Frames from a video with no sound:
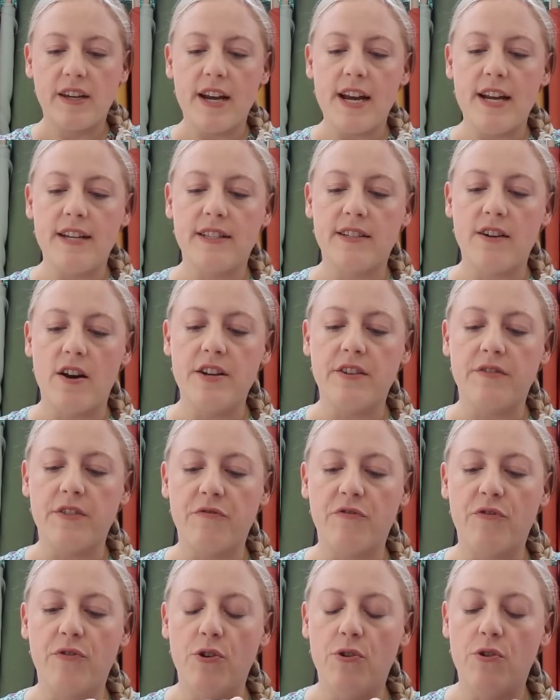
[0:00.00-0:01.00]
inside of the
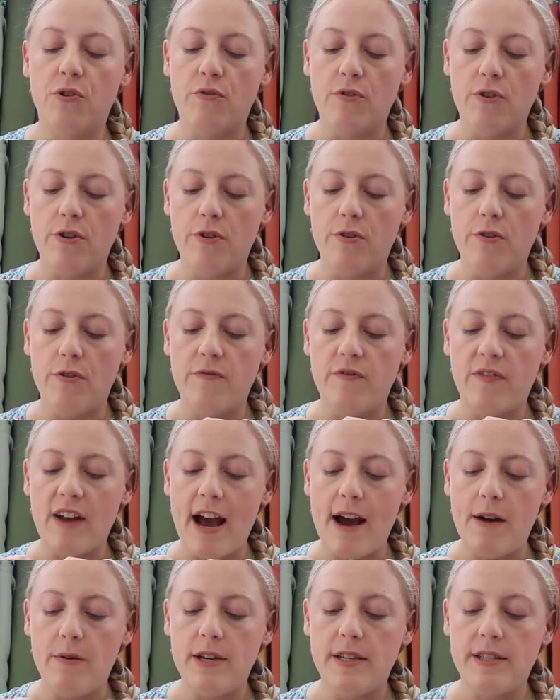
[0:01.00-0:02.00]
floral
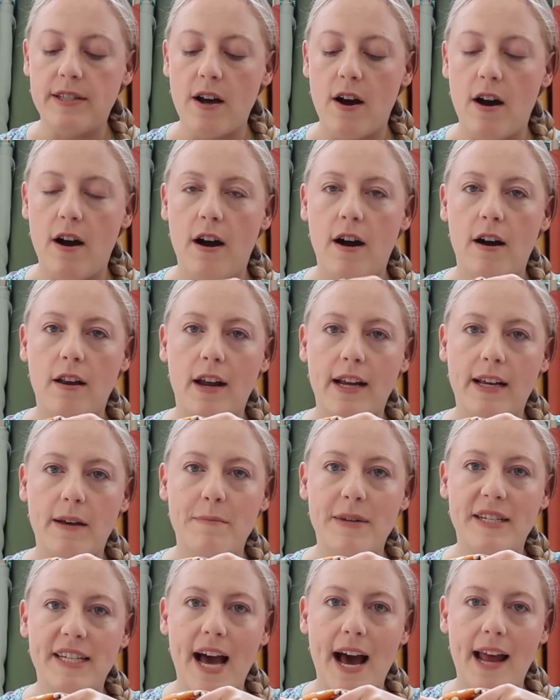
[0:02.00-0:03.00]
flowers are like a
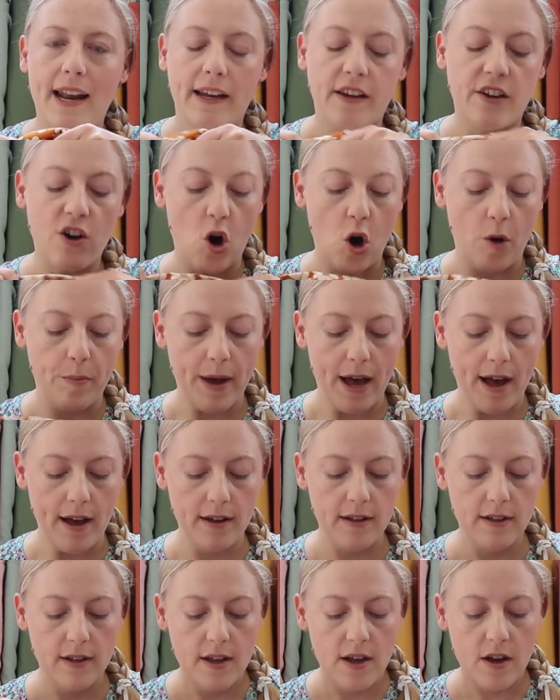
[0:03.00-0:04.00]
metallic copper,
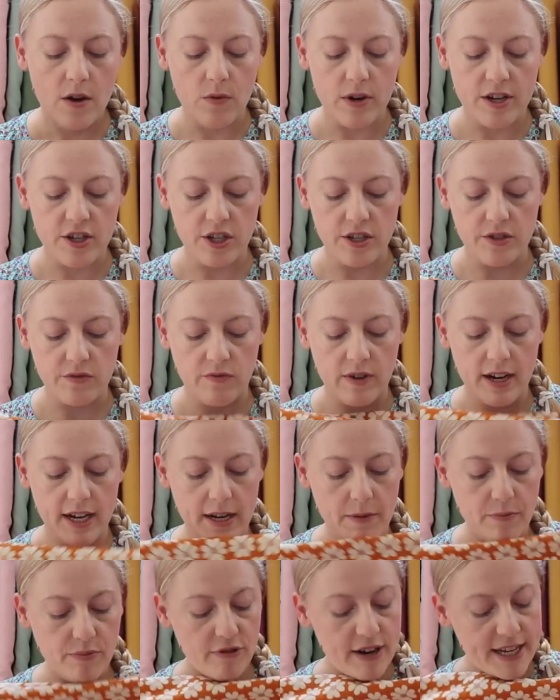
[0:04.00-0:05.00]
which is
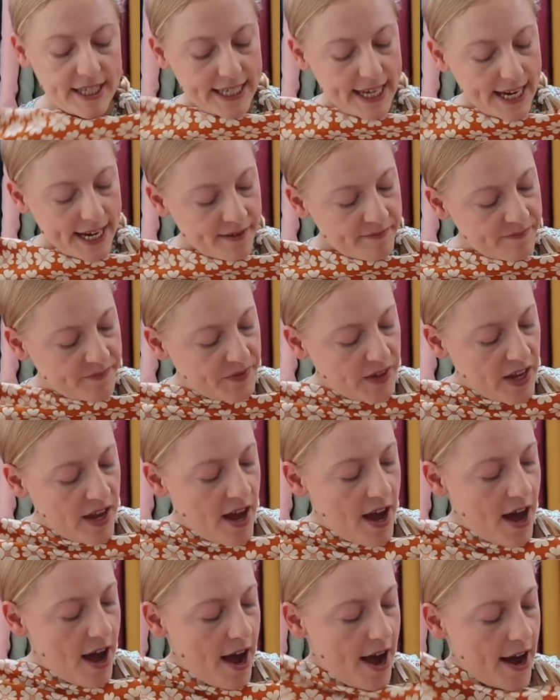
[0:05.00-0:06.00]
really pretty.
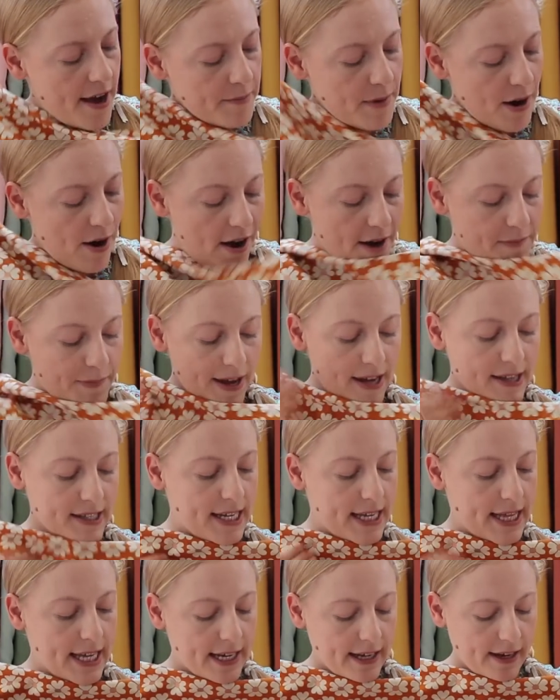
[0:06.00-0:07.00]
I
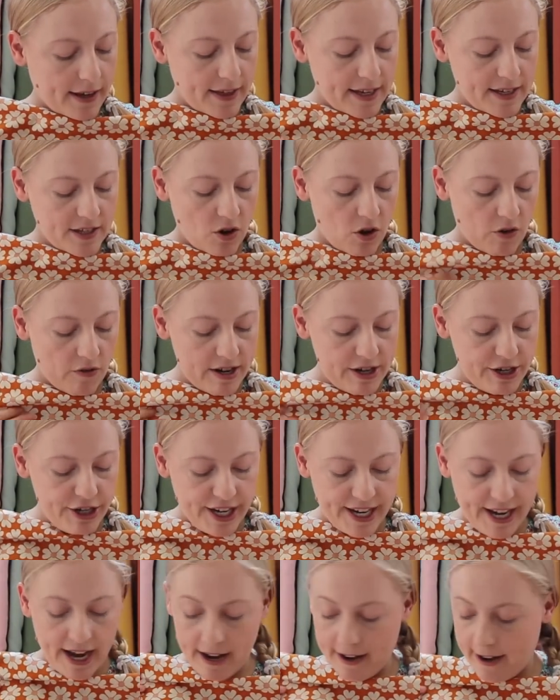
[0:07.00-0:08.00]
personally think this
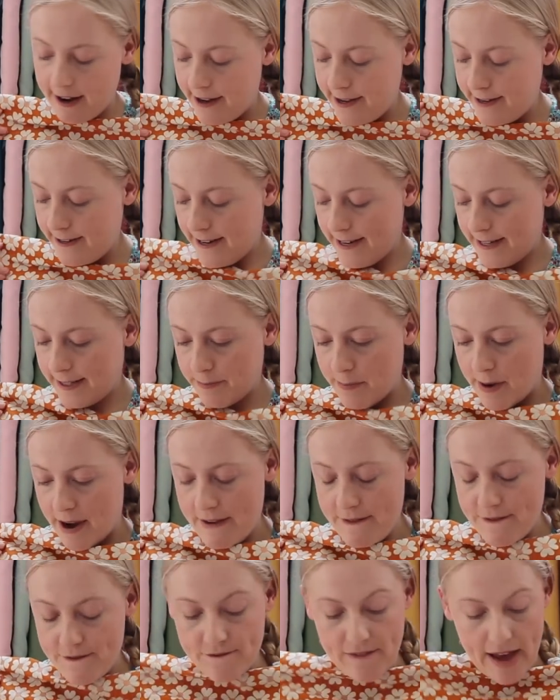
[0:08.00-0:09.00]
orangey colour is
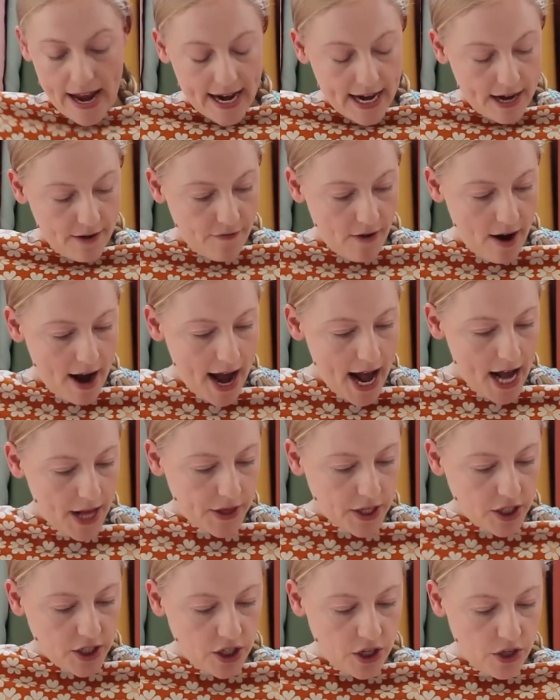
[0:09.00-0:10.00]
my favourite out
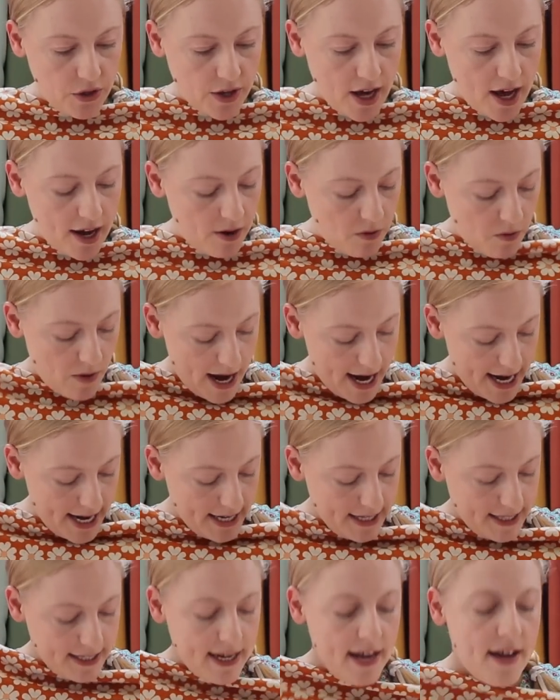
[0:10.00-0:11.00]
of the two
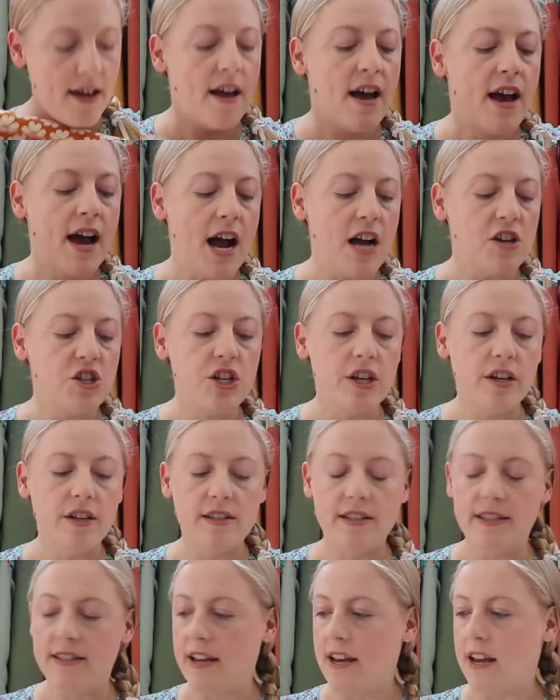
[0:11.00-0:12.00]
colourways. As you
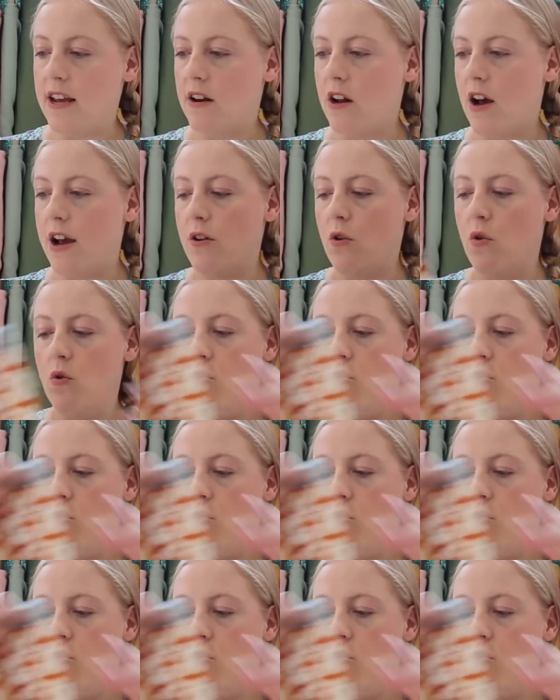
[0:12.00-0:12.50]
can see, like